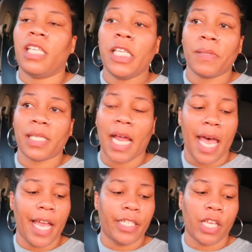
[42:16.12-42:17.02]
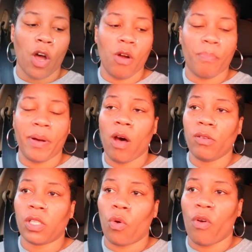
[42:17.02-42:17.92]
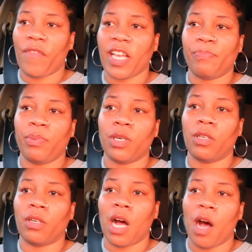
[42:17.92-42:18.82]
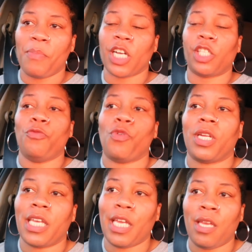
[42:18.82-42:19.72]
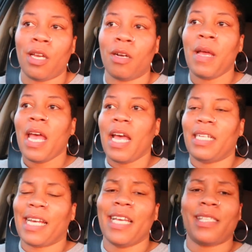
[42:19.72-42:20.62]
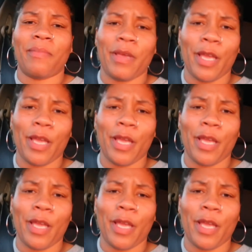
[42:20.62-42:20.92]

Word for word: Sis was like, don't post on Facebook um, because she want to get him, like, it's some